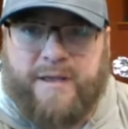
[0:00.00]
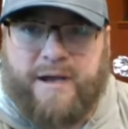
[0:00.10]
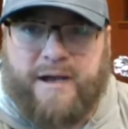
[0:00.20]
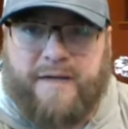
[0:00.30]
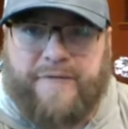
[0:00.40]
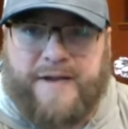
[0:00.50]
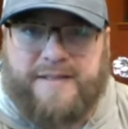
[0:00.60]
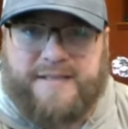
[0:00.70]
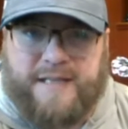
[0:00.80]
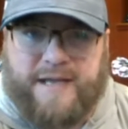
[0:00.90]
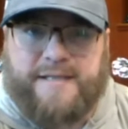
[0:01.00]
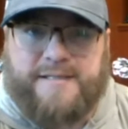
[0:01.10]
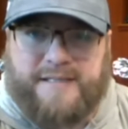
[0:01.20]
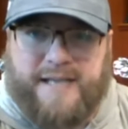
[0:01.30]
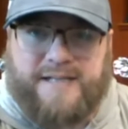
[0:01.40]
fight the
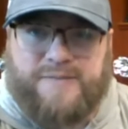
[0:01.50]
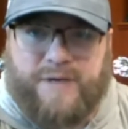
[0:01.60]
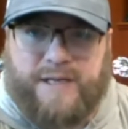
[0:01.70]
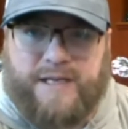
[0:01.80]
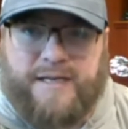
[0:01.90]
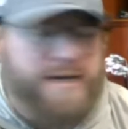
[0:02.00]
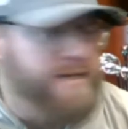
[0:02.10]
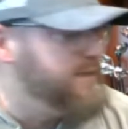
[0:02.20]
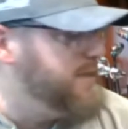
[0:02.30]
slice. That is what E does.